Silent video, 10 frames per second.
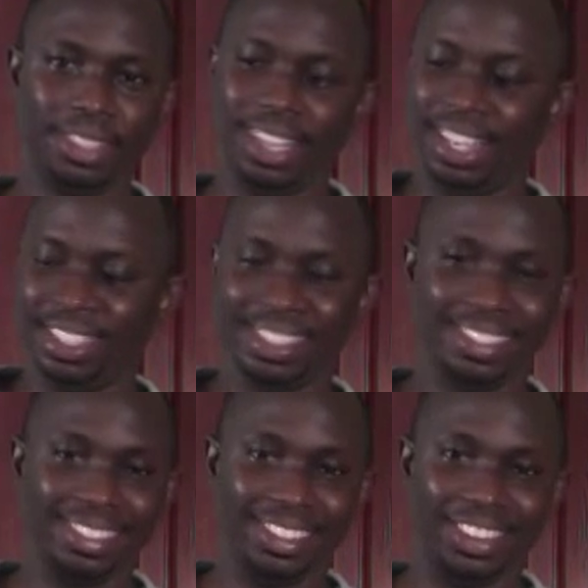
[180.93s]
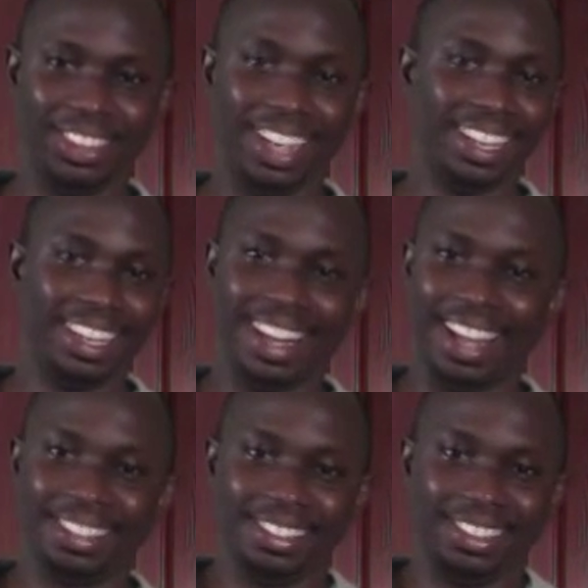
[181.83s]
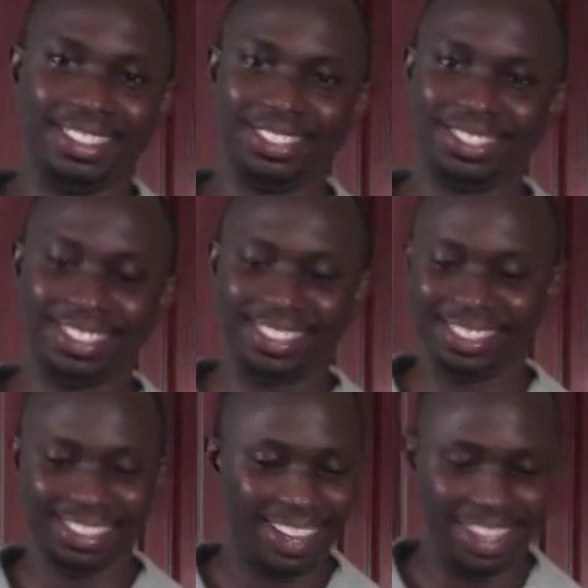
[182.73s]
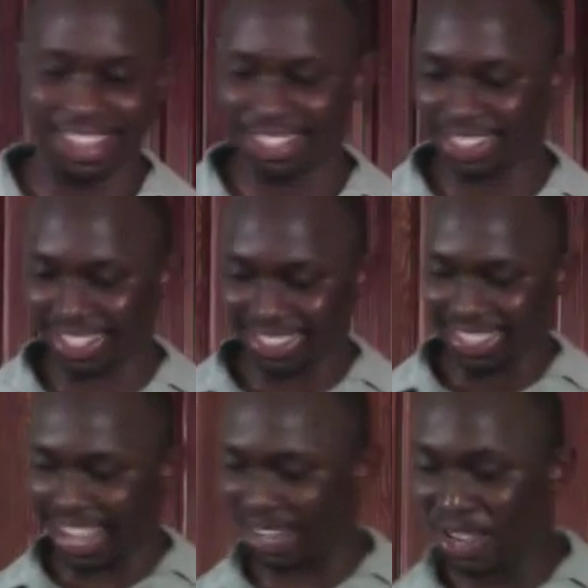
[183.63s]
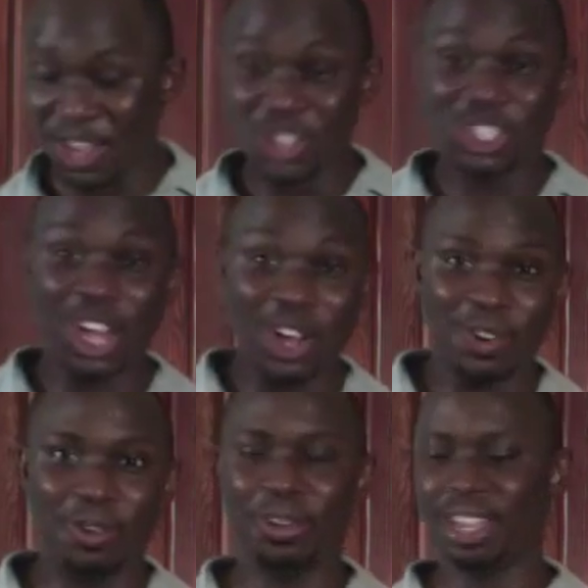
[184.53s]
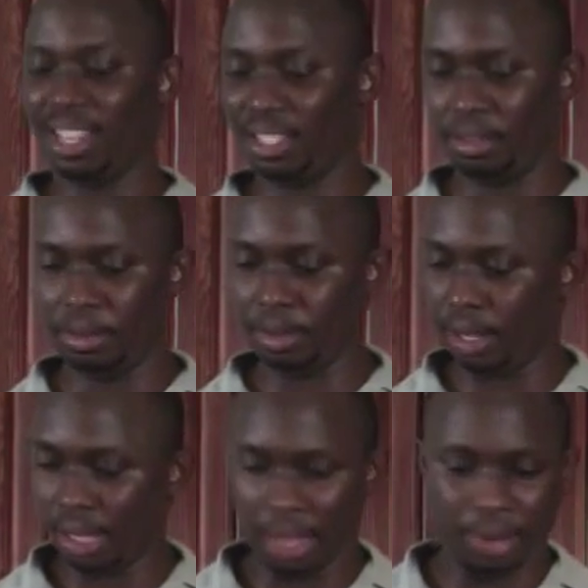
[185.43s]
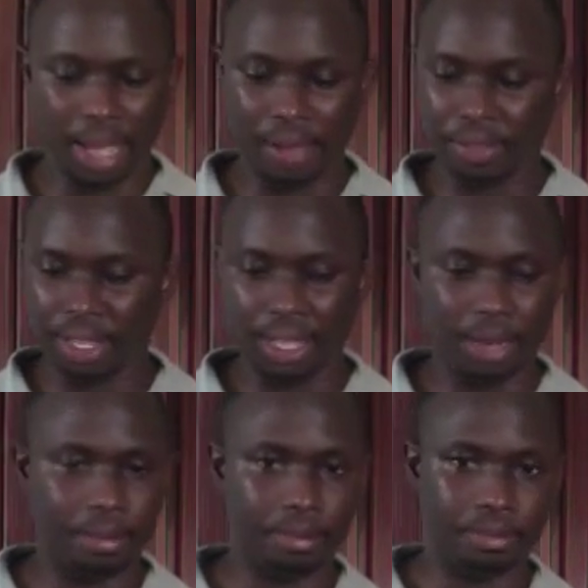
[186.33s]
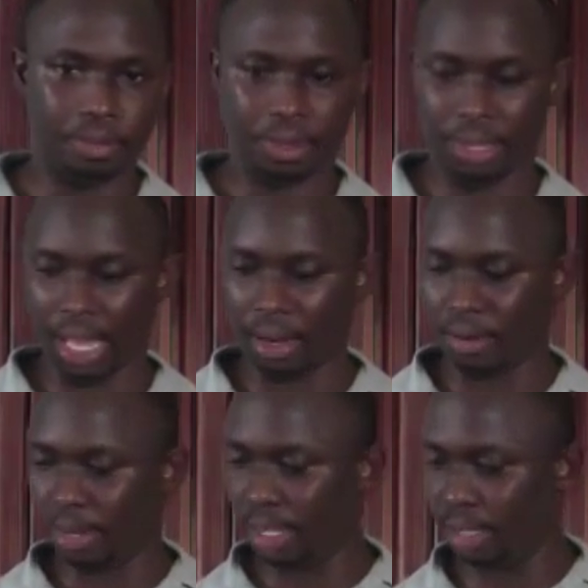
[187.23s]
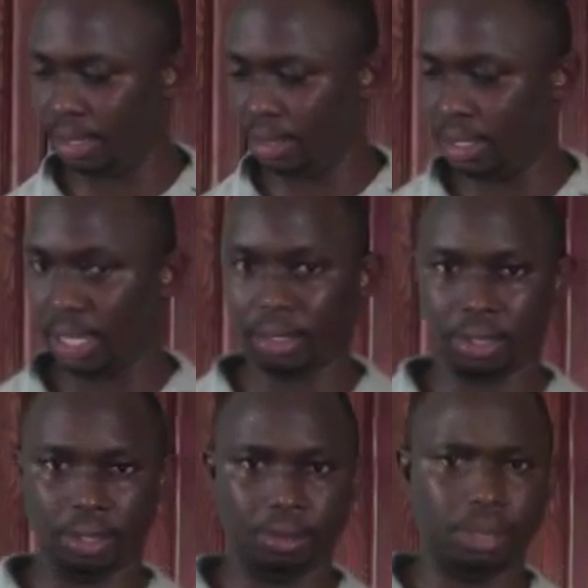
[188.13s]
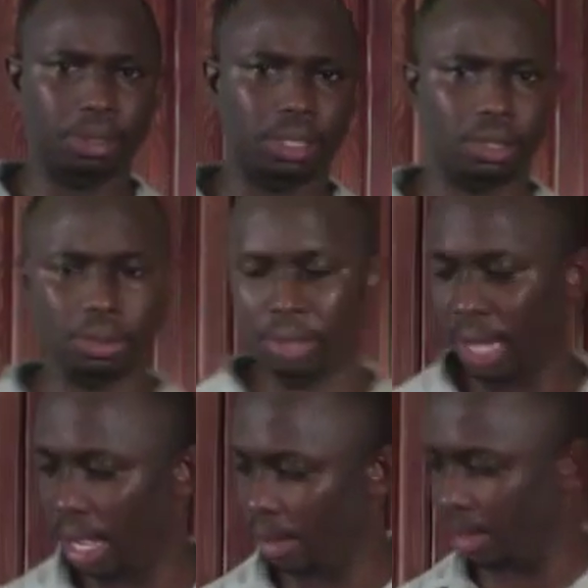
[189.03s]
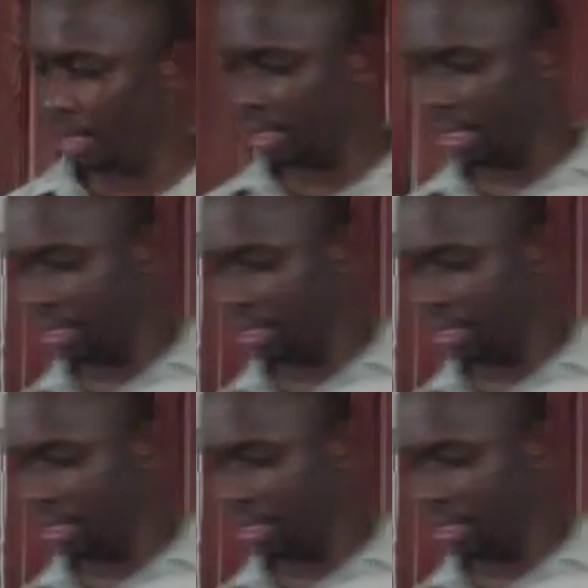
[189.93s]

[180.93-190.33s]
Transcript: That's, you know, other than that, you know, that's sad. So what we're gonna do? Okay, we have the that already then cut. So what I'm gonna do now? I'm gonna take